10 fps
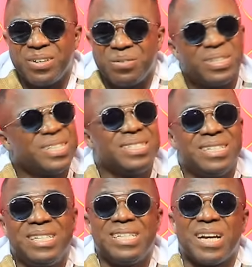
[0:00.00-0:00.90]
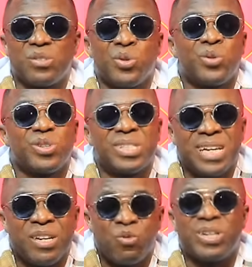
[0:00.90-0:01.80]
what is DJ Azonto
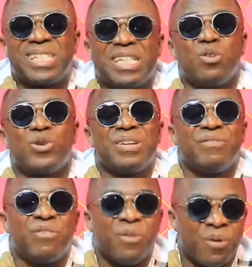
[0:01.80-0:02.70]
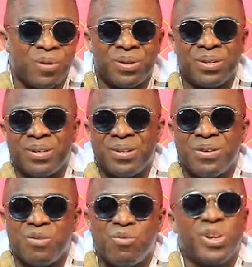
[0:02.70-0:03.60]
saying? What is he looking for?
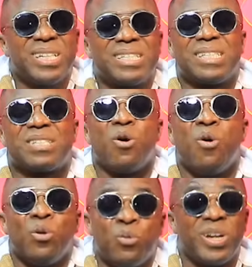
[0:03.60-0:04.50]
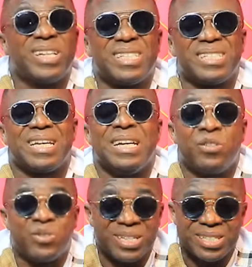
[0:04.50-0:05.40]
What is his own? What is his
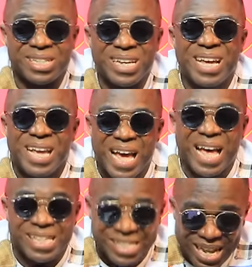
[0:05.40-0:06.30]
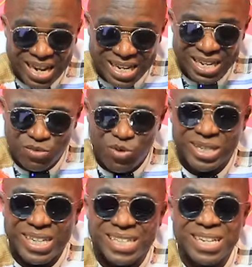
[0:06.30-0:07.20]
interest? Exactly
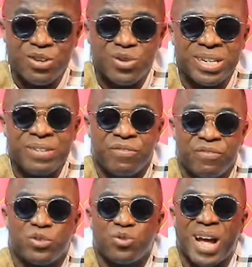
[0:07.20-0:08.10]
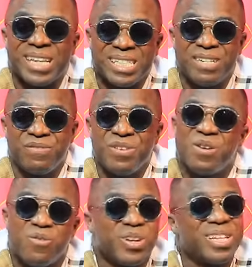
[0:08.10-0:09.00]
what is he looking to achieve
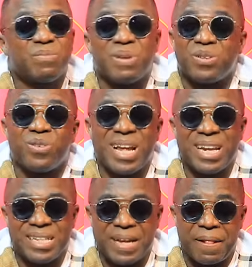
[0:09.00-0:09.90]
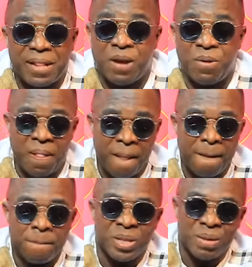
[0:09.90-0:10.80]
with this particular letter? Now,
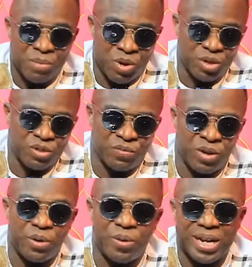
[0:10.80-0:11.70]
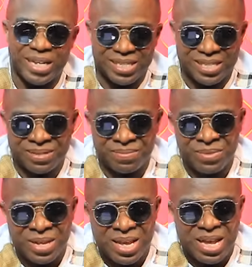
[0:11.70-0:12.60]
because you've not read it,
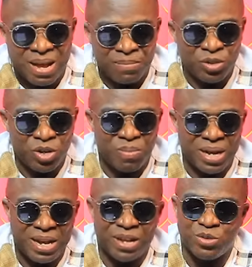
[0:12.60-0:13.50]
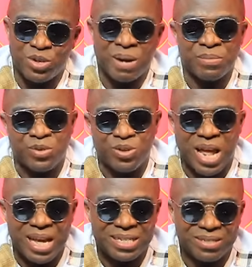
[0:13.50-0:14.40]
I'm sure by now it will come to you
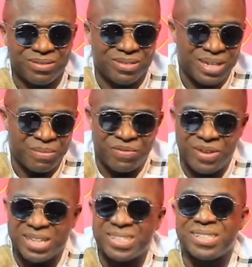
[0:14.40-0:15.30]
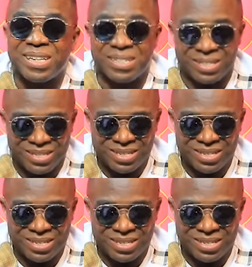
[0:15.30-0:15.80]
like Sammy Flex is saying.